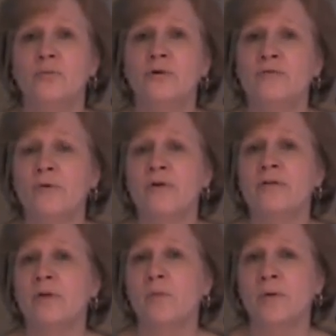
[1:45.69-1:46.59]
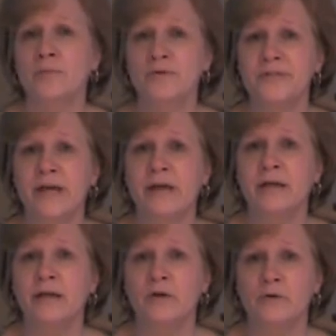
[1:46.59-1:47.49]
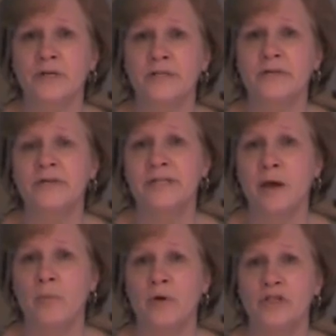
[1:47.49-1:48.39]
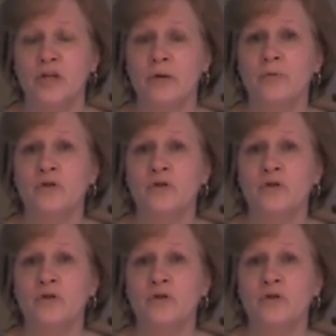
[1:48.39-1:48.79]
put forth a 1% increase in the town budget,